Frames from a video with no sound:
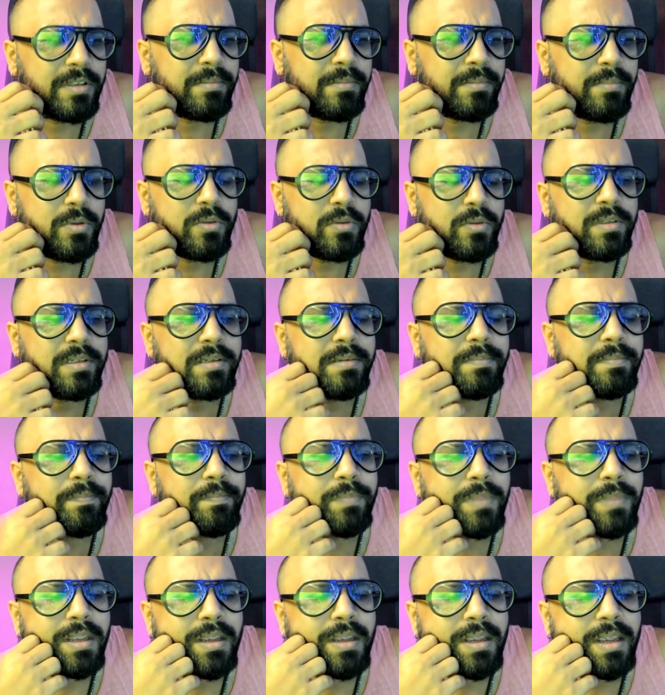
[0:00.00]
museum,
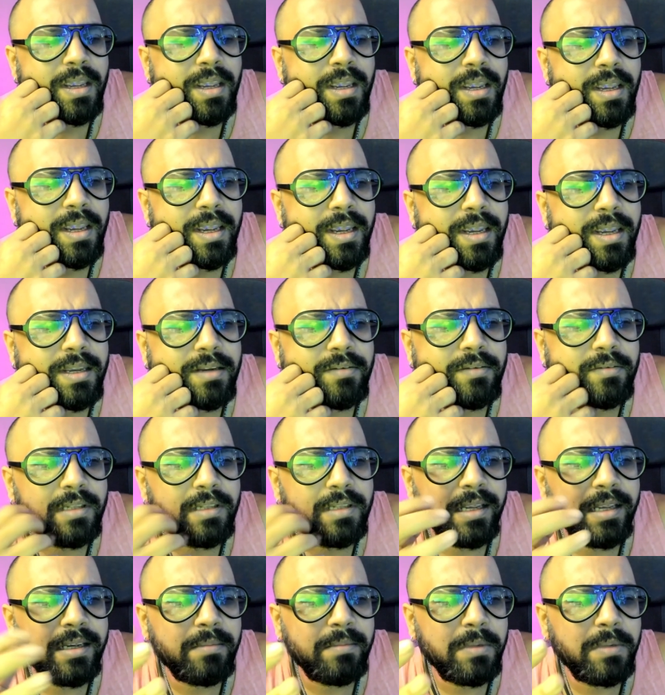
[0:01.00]
and it was
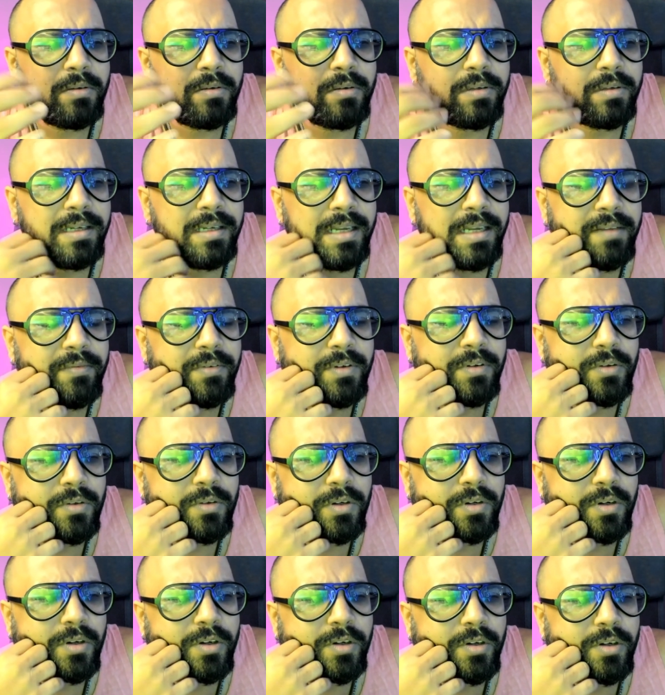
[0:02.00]
like about 11
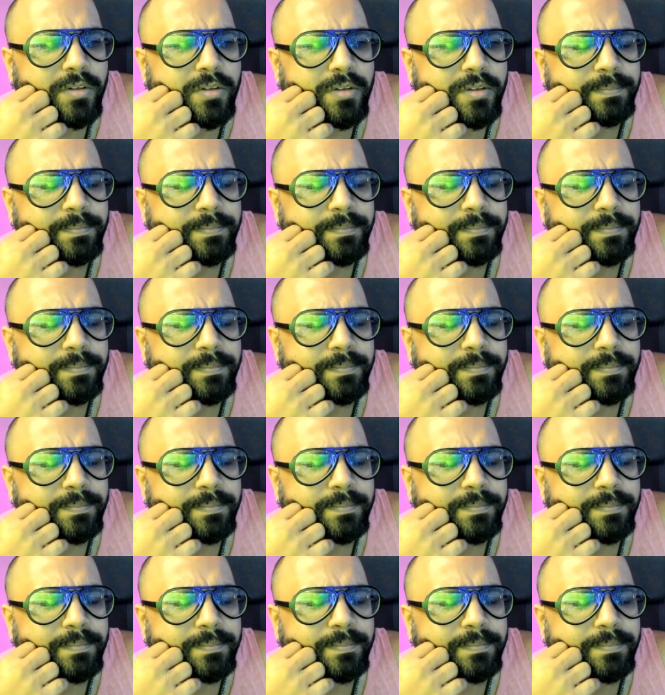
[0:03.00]
o'clock.